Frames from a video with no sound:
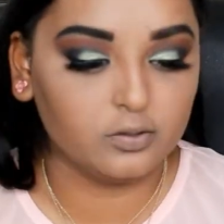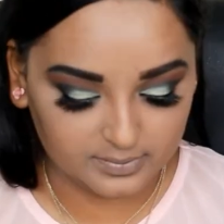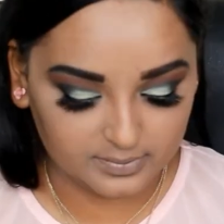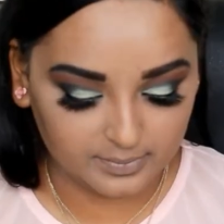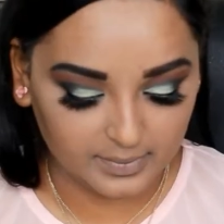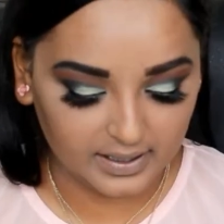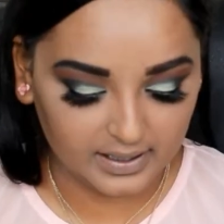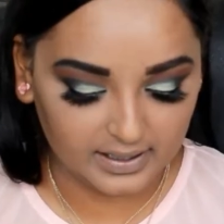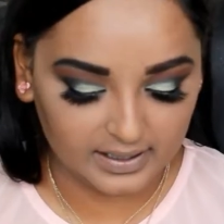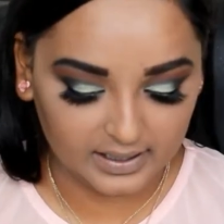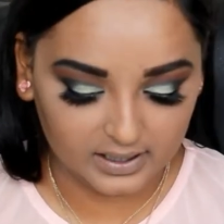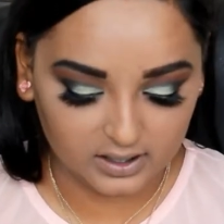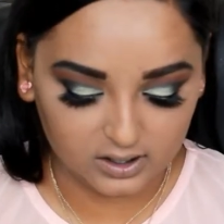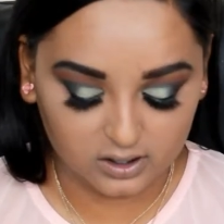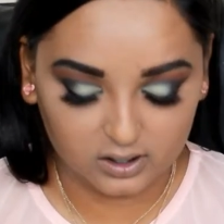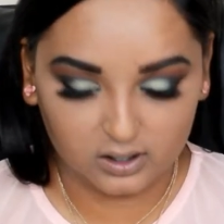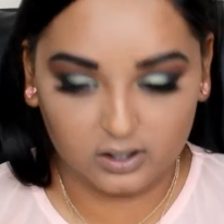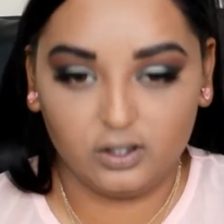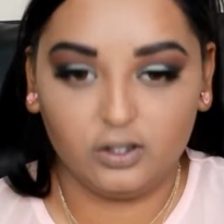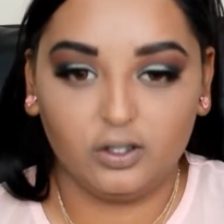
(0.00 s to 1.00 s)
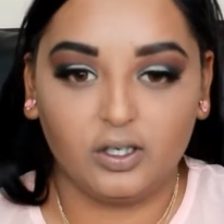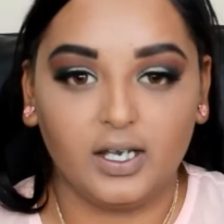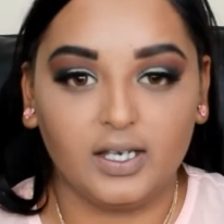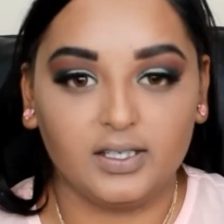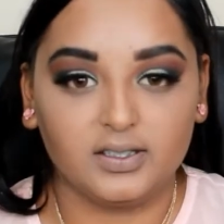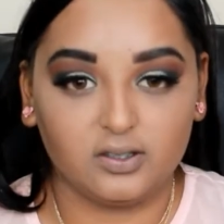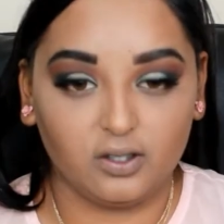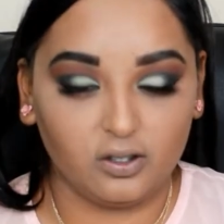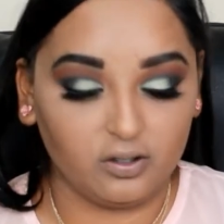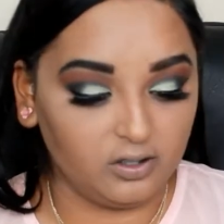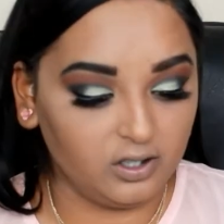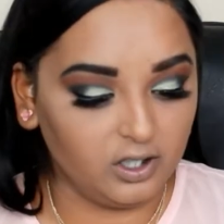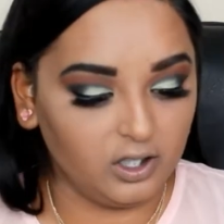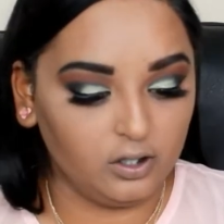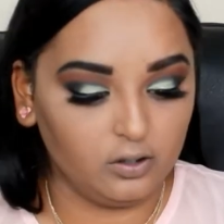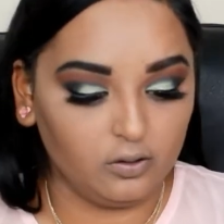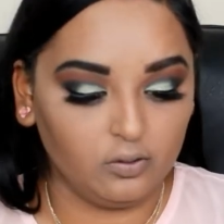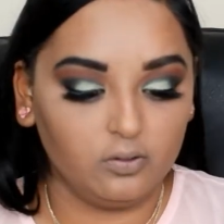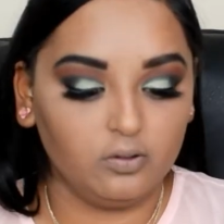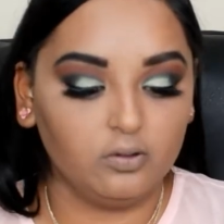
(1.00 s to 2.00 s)
My line you guys already
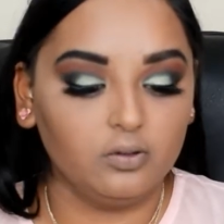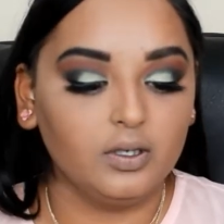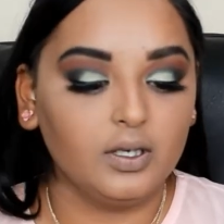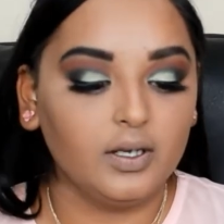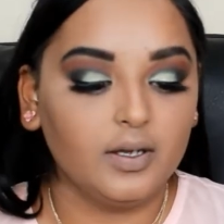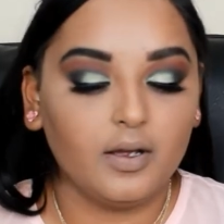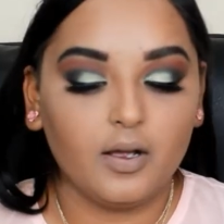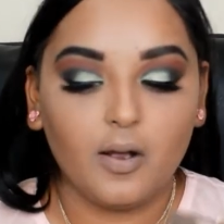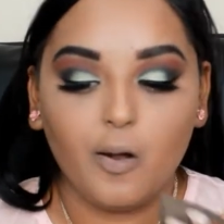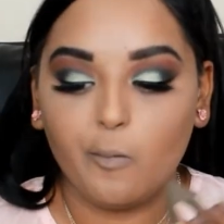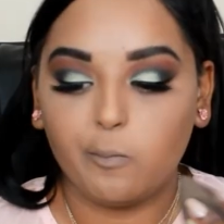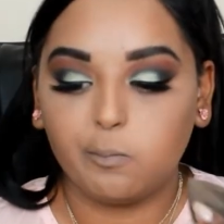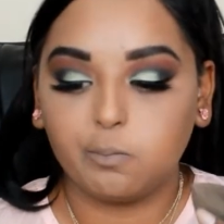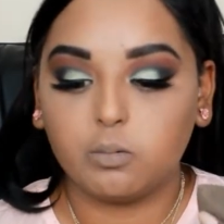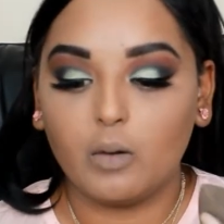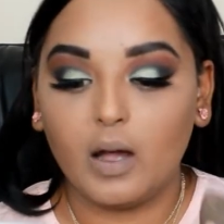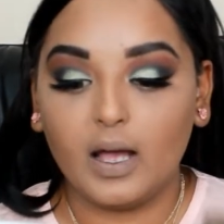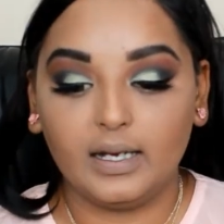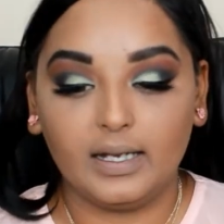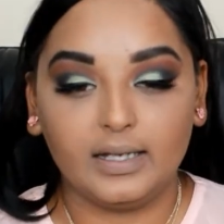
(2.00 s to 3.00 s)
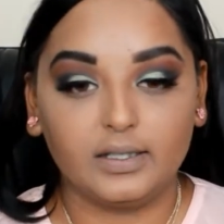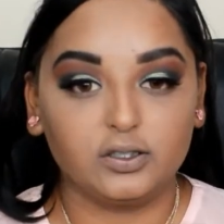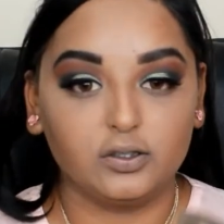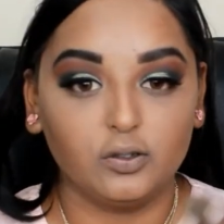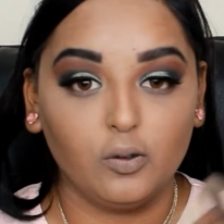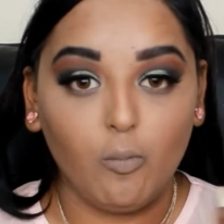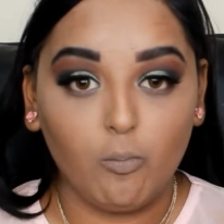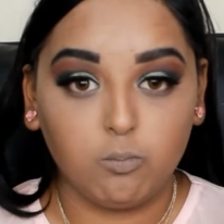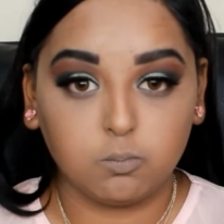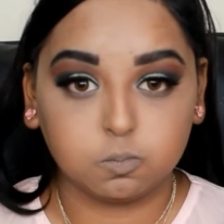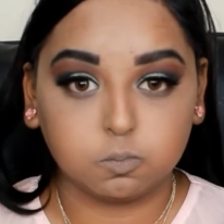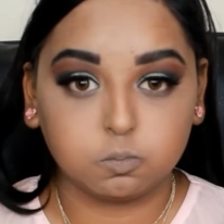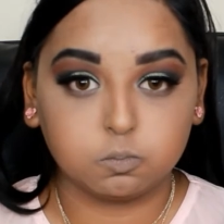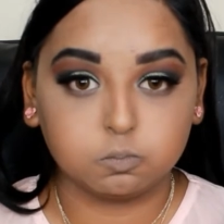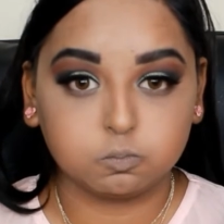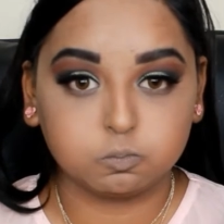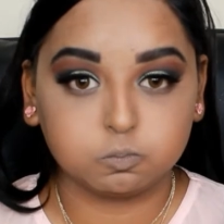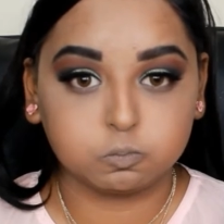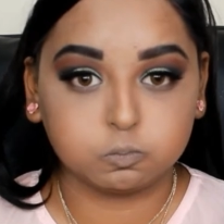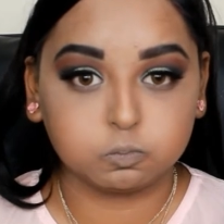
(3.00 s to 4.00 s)
know. I like to
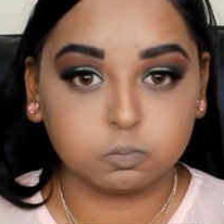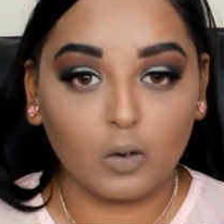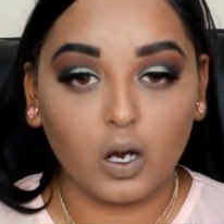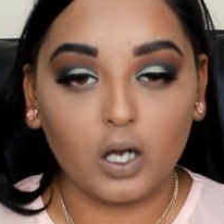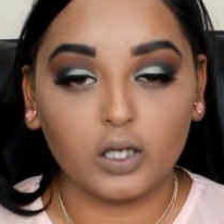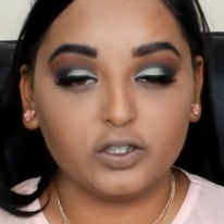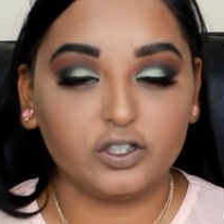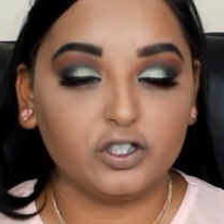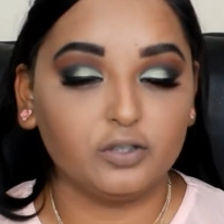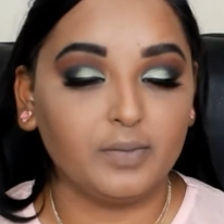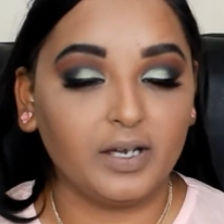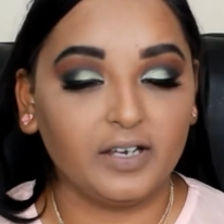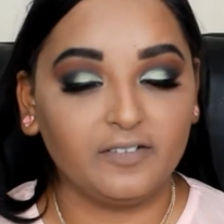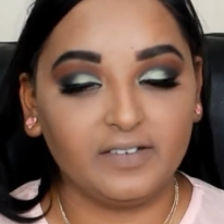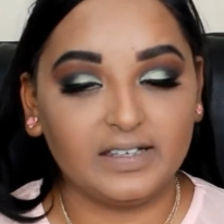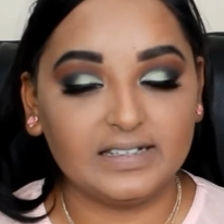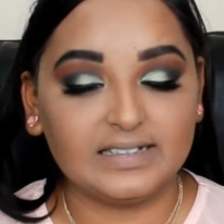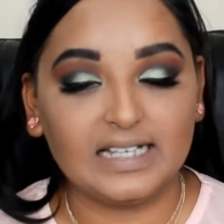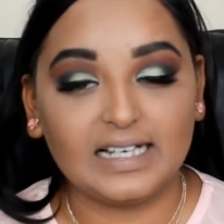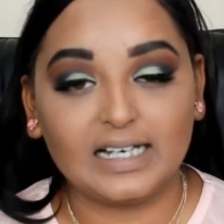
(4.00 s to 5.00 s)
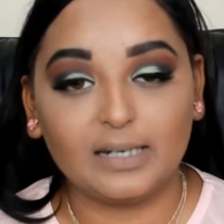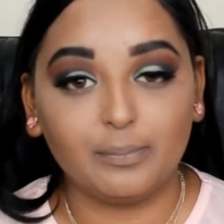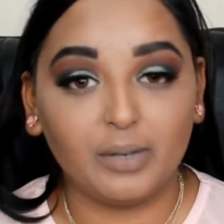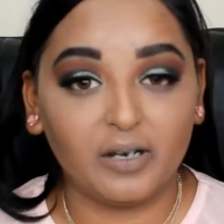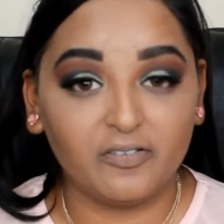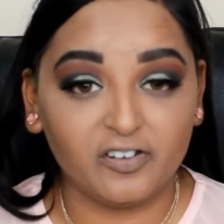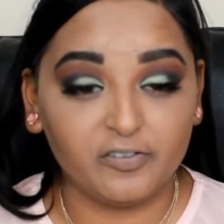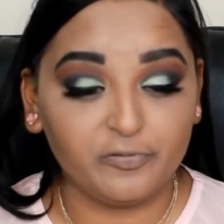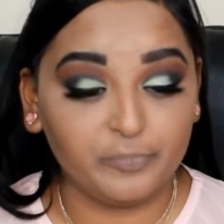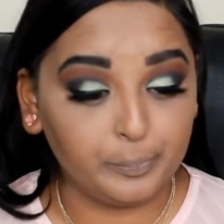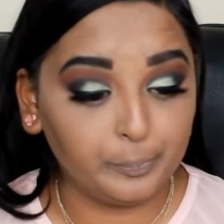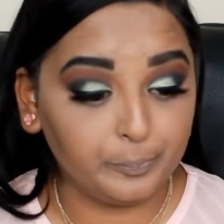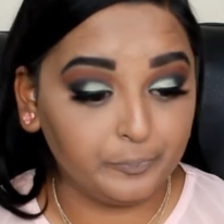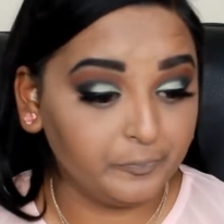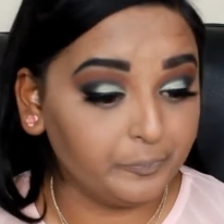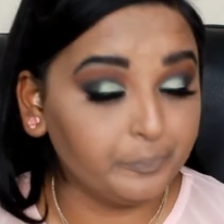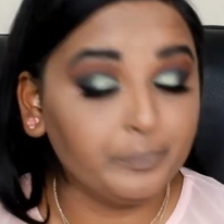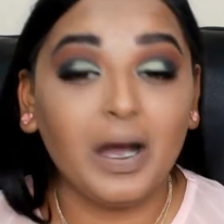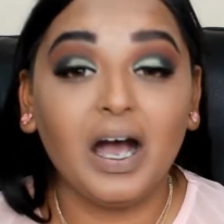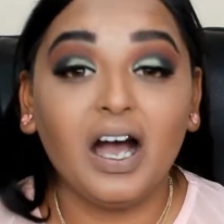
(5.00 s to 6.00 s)
do my face like a puff
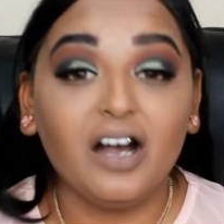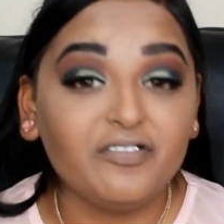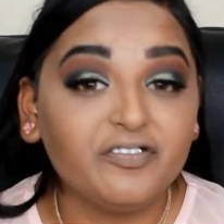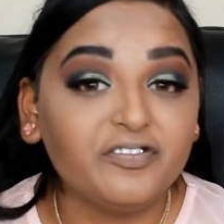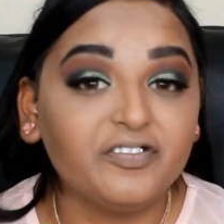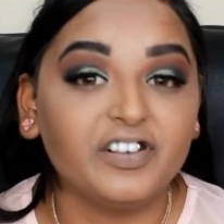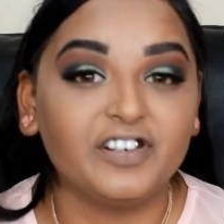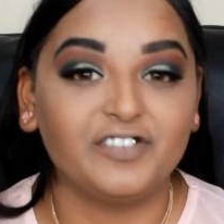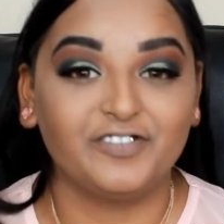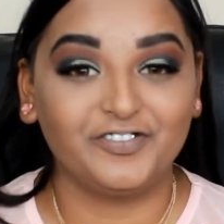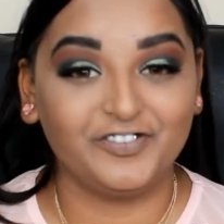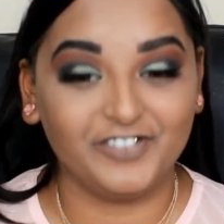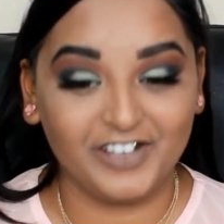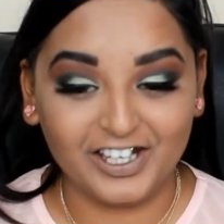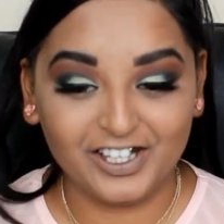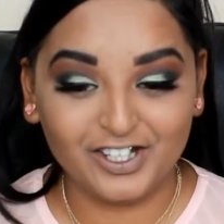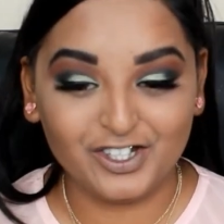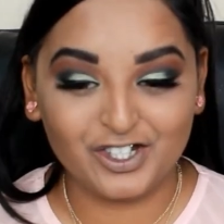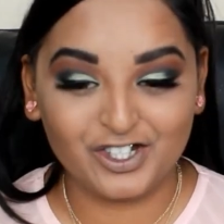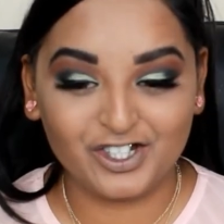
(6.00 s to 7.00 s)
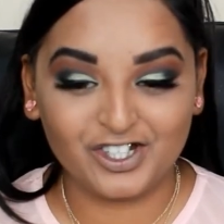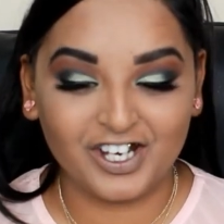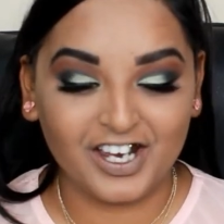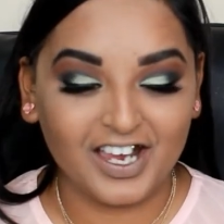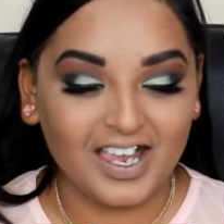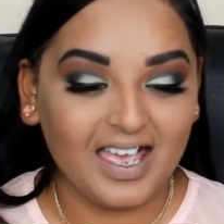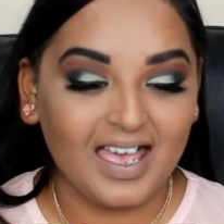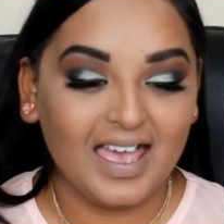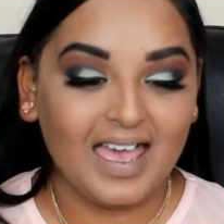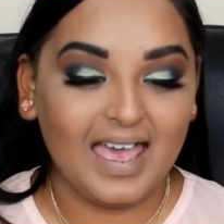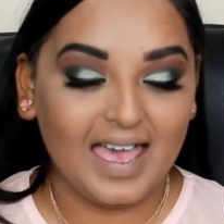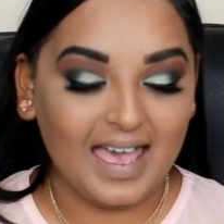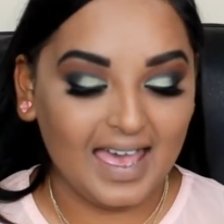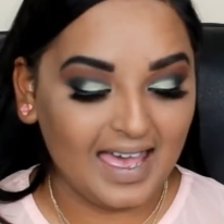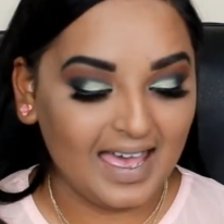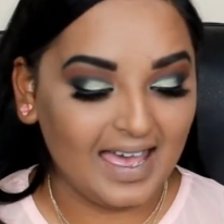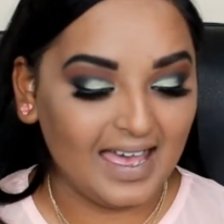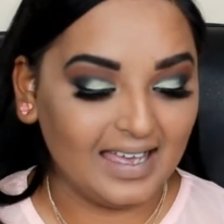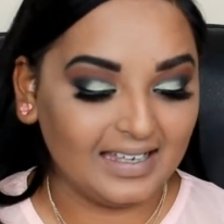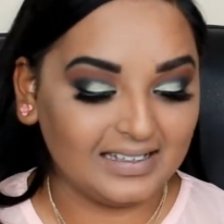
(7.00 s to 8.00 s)
of puff of fish
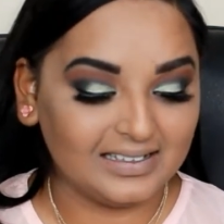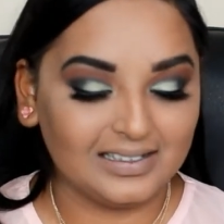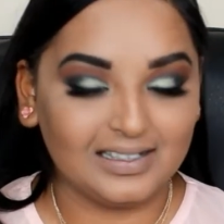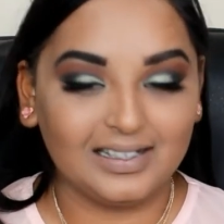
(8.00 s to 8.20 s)
and